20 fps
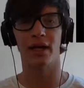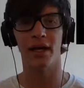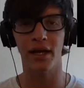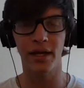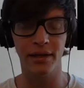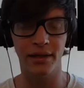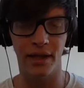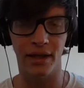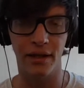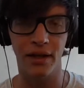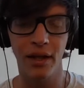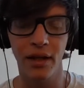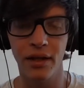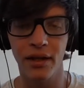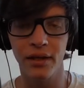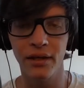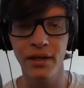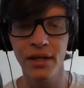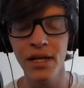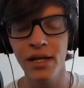And then
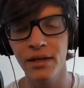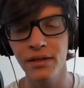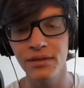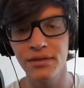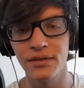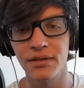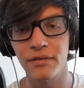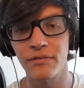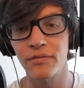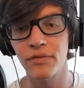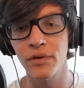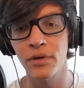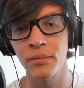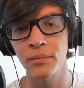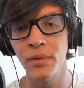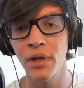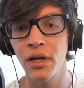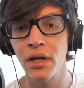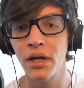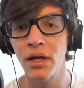next
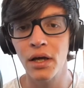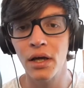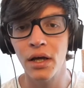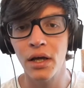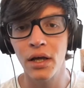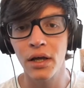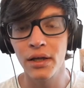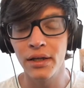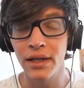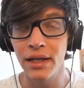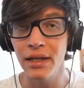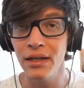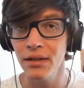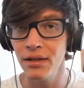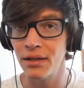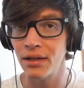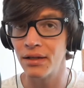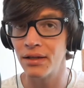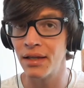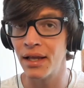from
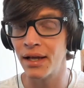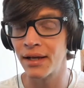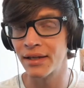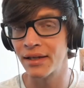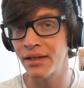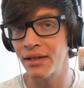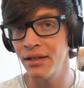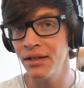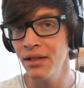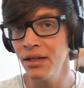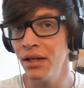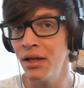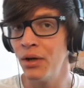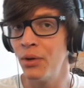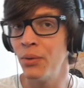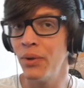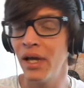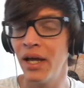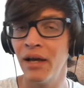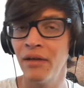Kill la Kill,
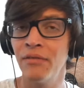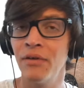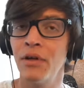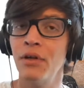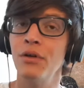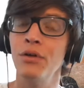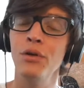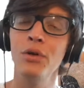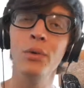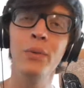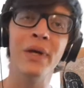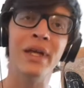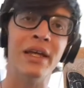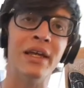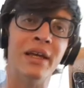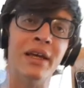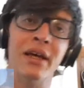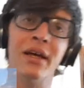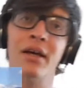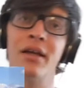we have
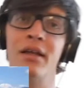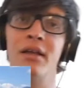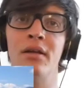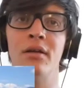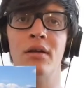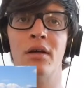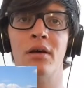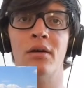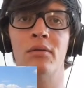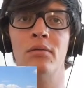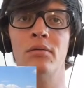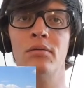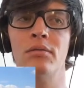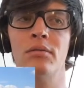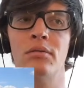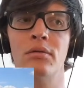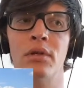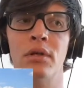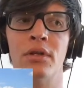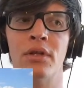Nui. You know,
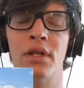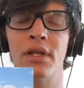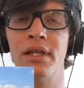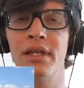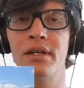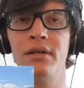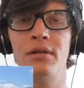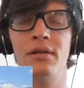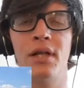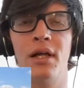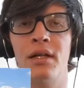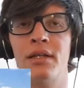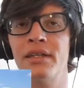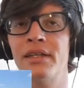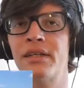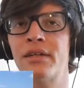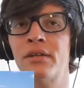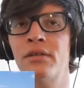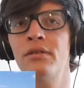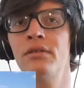the little lolly
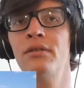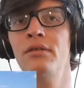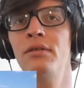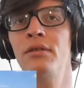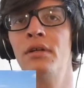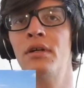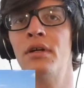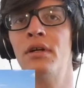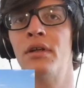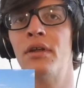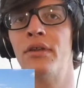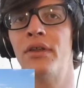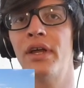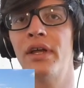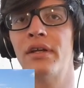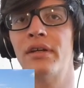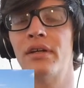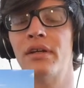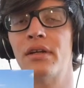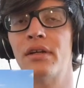girl
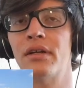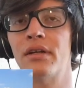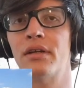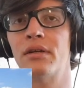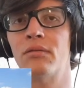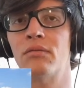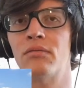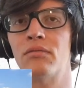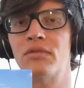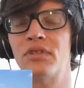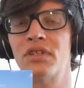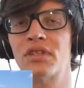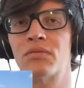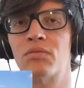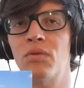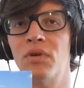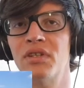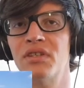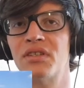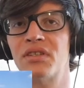that just
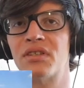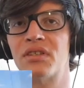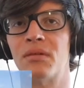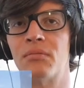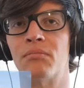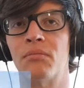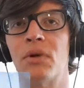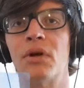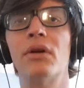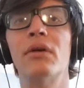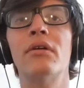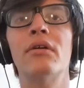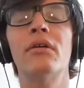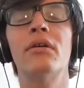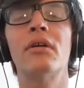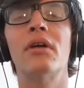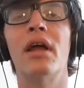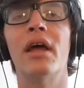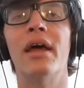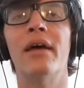wants to
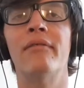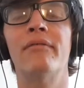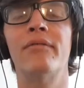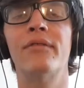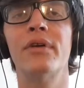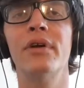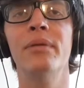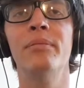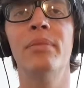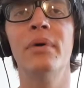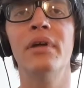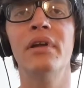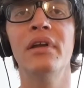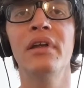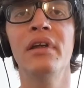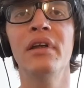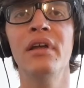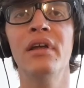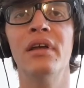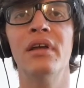murder
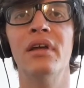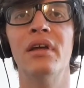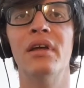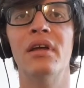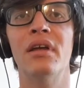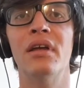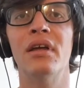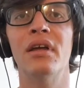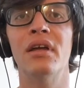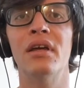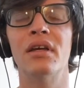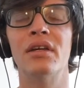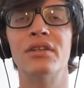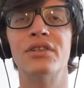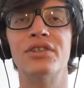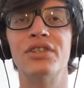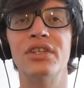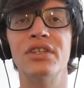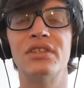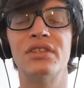everybody.
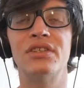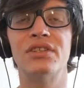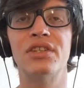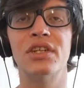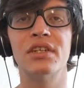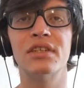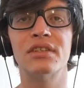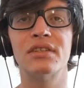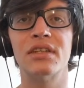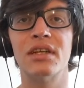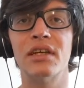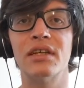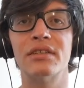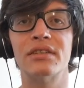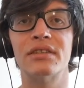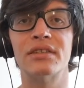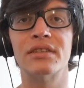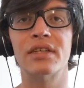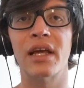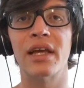She's just a
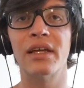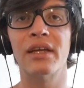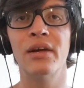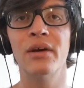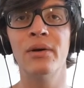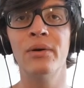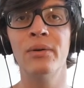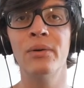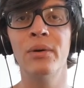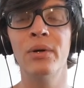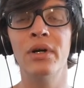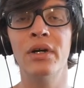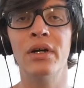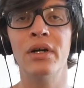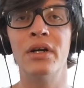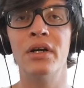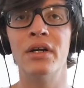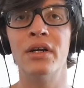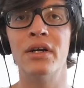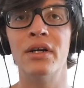psycho.
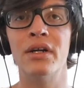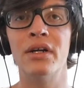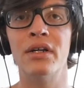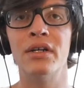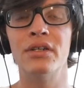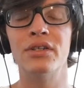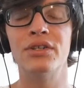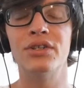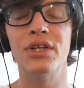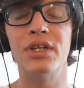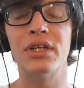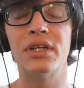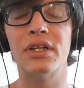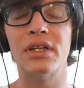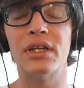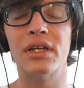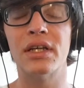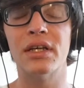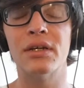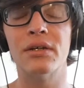She
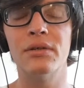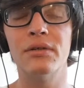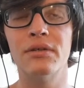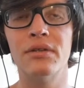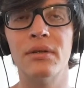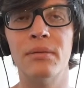killed